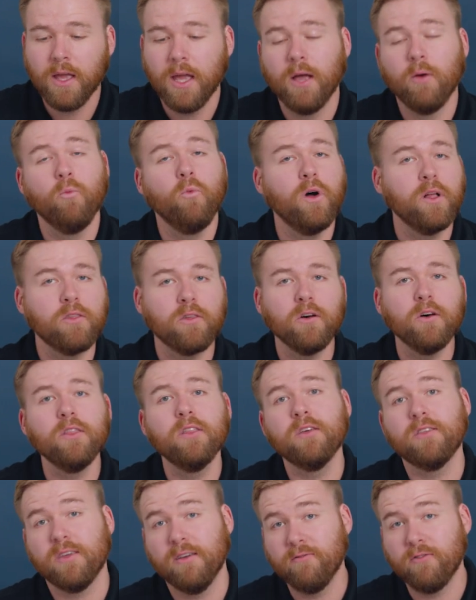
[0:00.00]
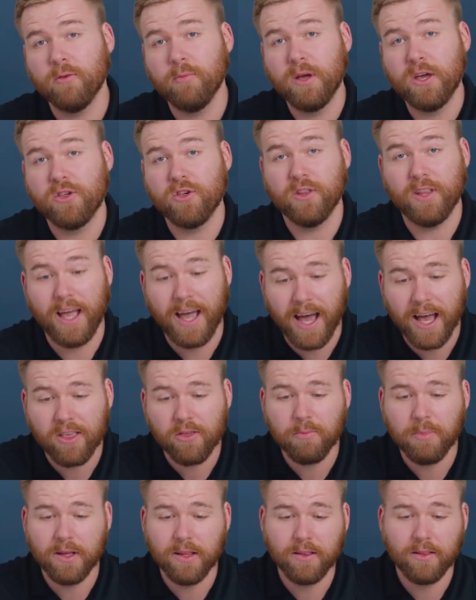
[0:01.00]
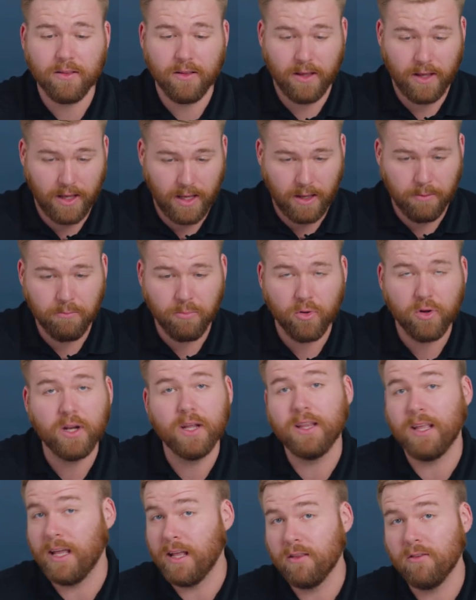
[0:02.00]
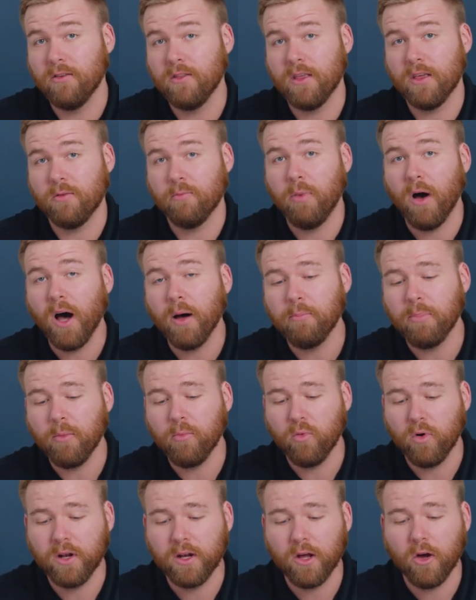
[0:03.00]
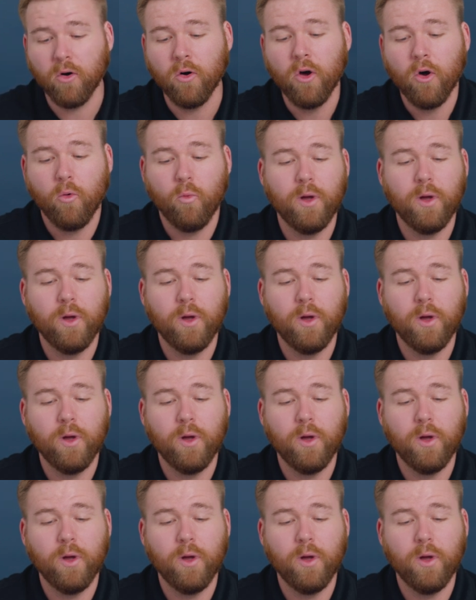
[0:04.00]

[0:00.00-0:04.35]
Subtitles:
And once all this information has been inputted into this pop-up window,